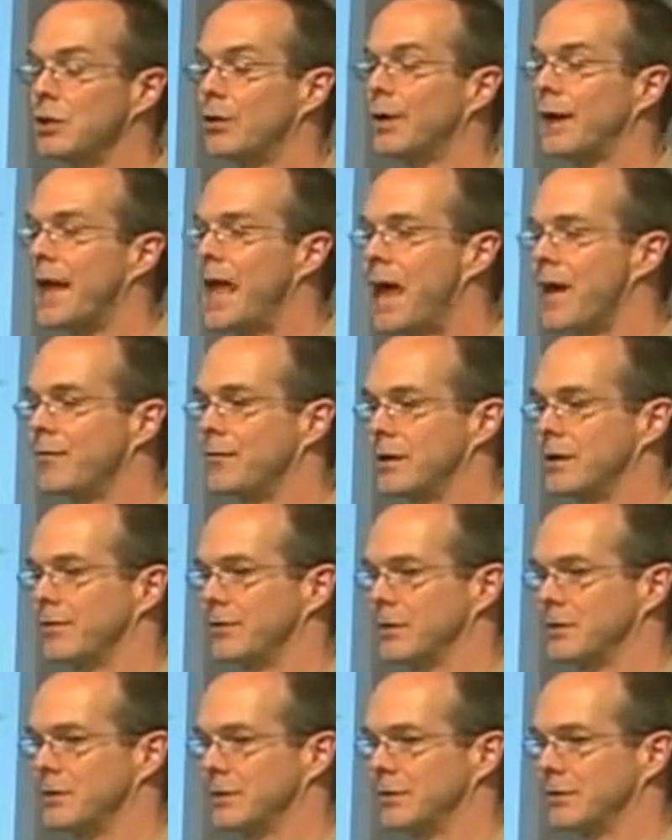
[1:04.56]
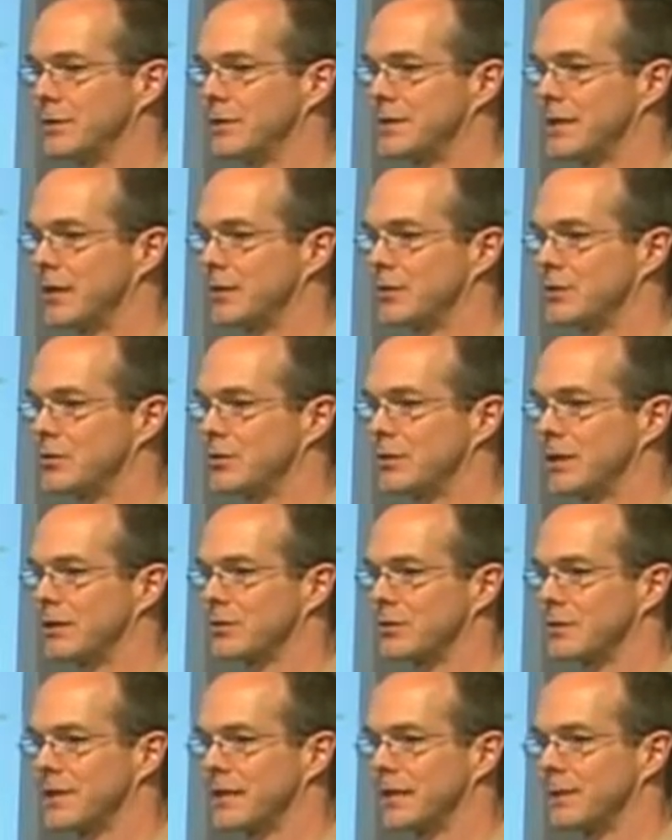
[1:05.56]
you don't have enough insulin to tell your
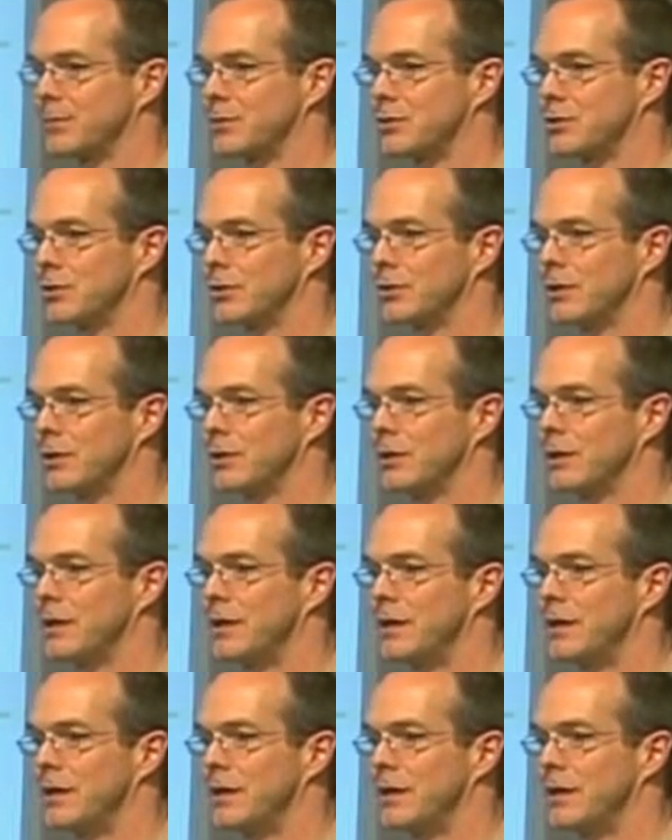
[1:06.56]
cells to take up the sugar.